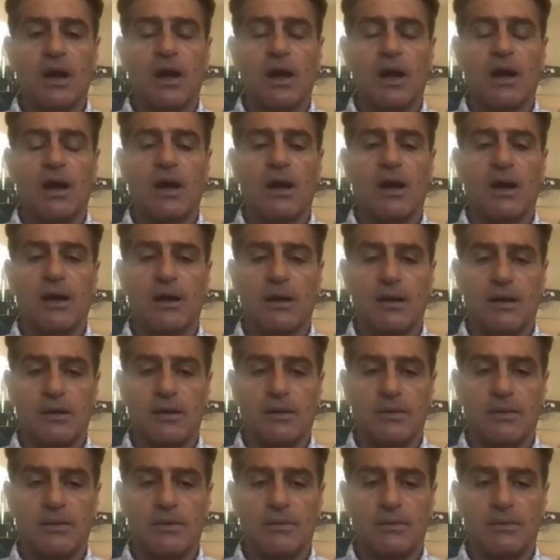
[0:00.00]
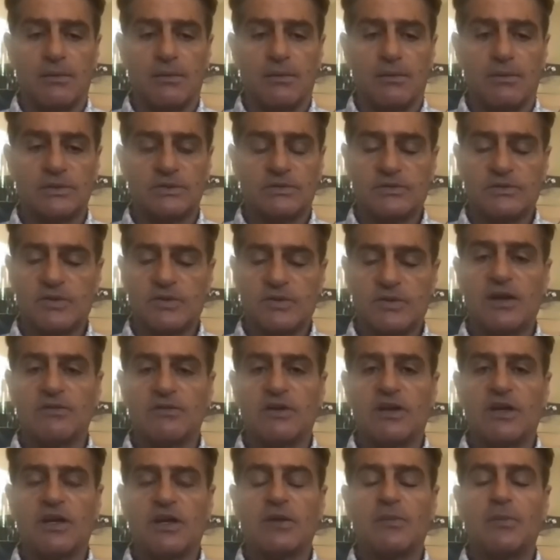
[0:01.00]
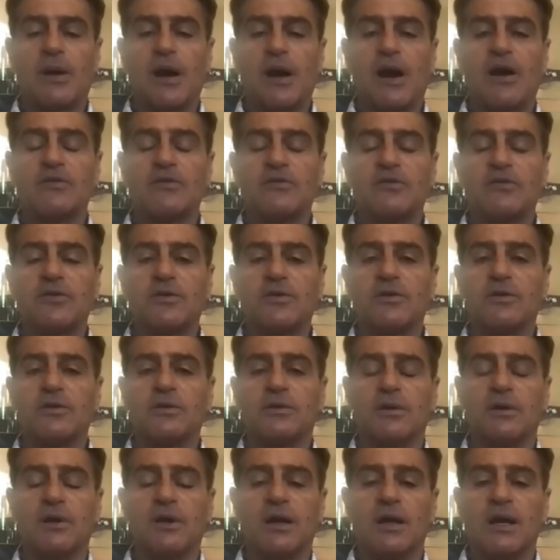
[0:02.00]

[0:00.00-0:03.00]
uh, was very, very powerful,